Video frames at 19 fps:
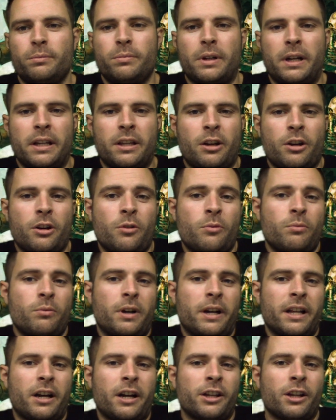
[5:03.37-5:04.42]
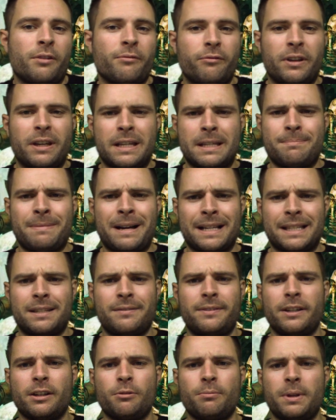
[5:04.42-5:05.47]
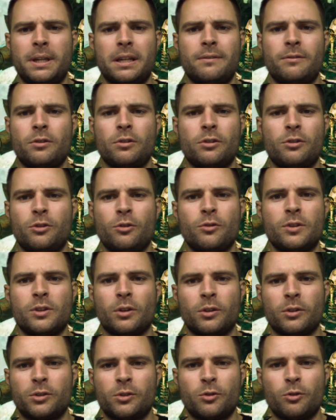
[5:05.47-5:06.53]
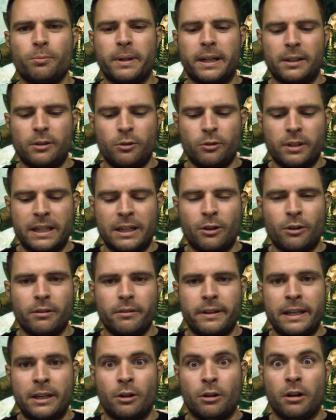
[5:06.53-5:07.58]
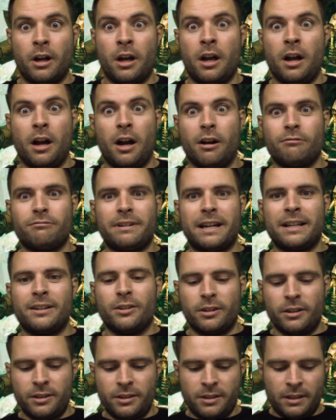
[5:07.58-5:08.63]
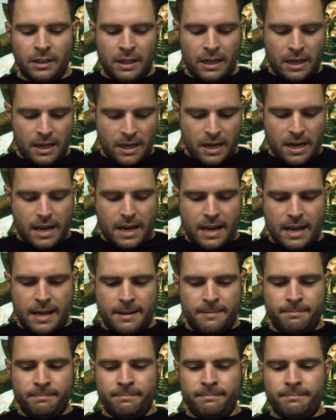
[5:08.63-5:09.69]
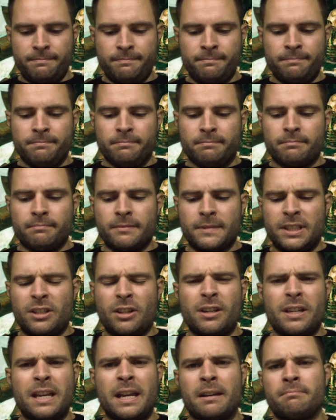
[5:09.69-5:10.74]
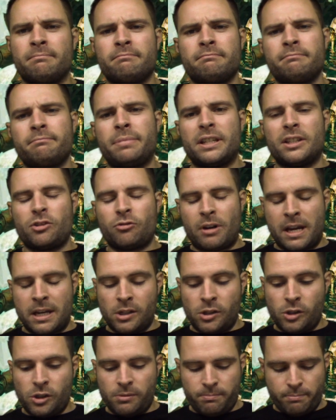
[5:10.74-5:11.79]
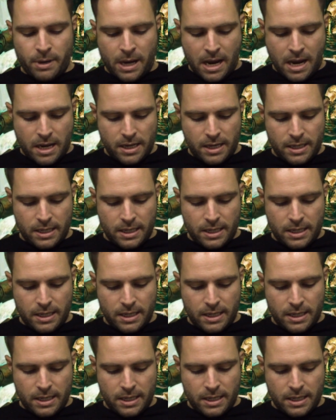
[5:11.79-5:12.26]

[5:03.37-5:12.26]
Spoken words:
I don't know. I don't think it's massively OP if you could use it on a Scorpec Lord. They're not horrendous. So yeah, bit strange, but